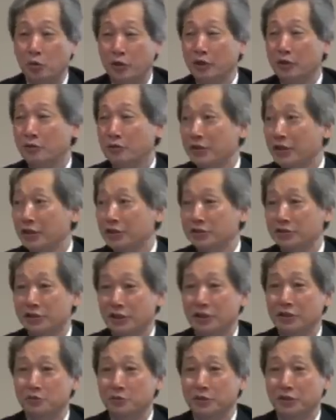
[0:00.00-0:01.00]
well,
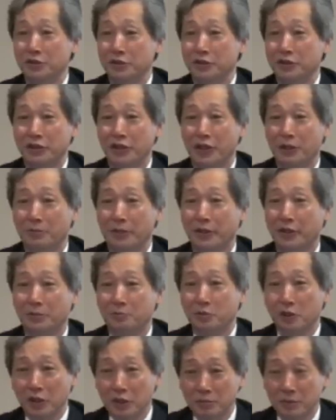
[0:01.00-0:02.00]
that's not really a
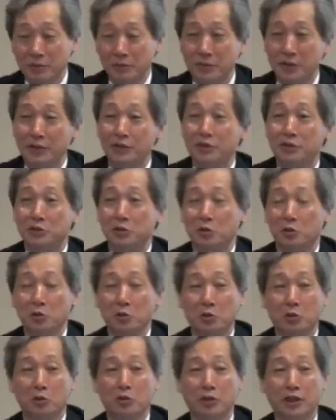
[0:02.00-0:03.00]
big problem
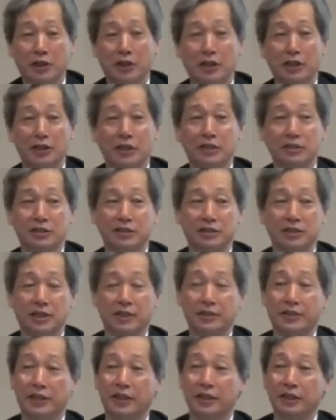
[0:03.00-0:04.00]
so long as
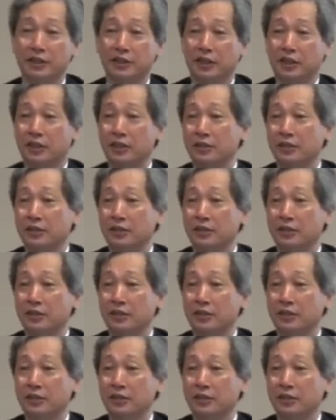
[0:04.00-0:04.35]
uh, that,